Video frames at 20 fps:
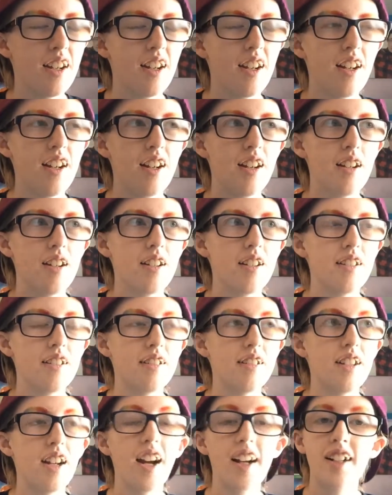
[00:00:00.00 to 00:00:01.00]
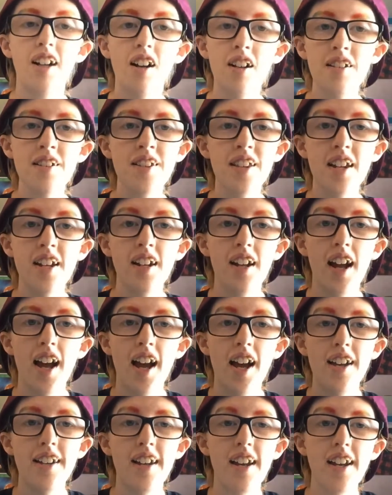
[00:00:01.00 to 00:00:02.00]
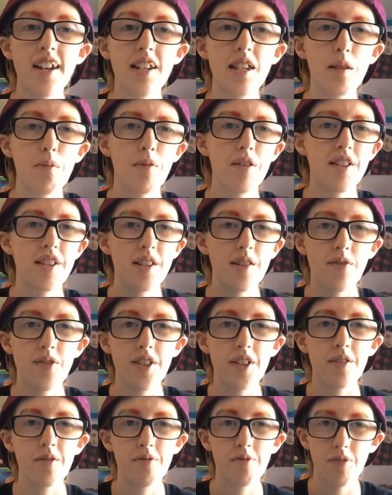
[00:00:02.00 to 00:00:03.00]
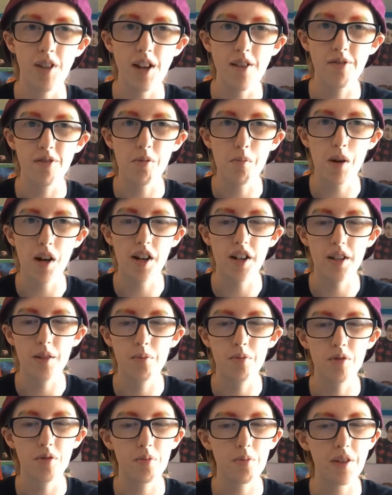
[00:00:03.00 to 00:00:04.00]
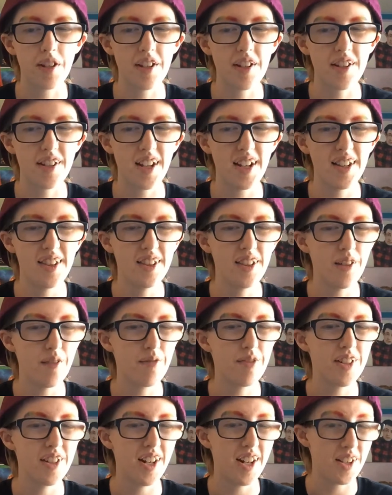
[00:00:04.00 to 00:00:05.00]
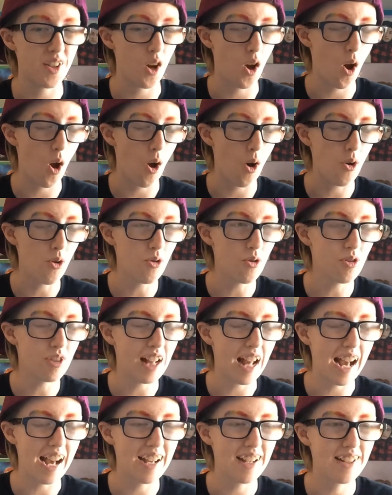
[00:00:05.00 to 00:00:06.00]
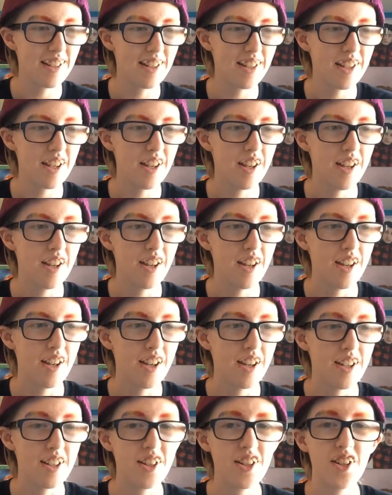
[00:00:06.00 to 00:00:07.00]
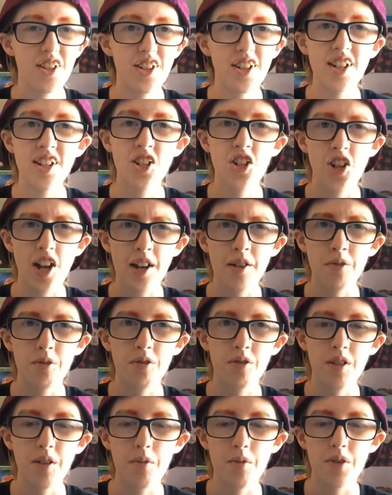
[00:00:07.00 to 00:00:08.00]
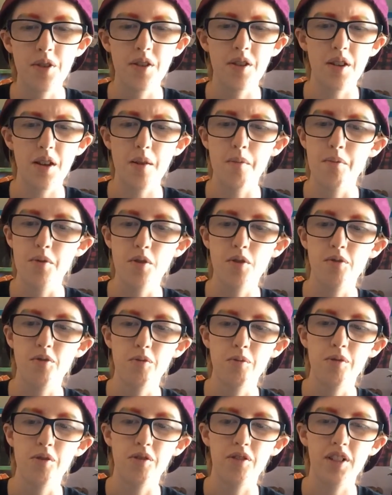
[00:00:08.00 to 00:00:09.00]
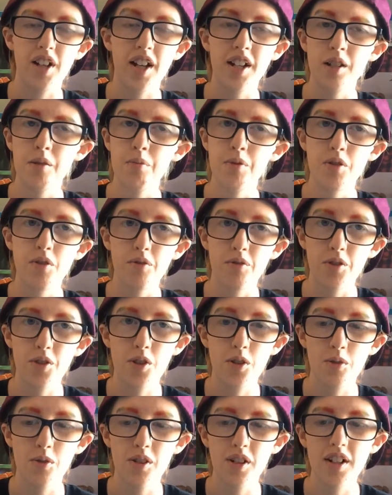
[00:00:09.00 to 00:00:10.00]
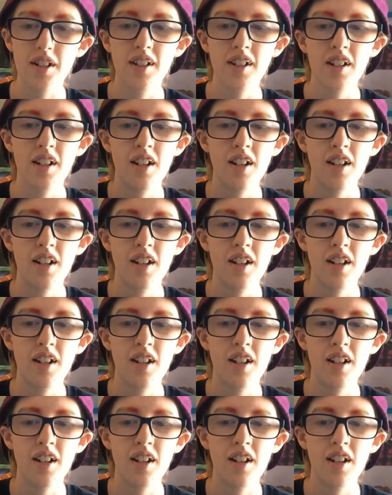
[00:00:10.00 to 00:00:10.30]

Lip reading: I can't say I had a specific favorite part of the book, because I loved it as a whole, and just in general, it was a beautiful book and a beautiful story.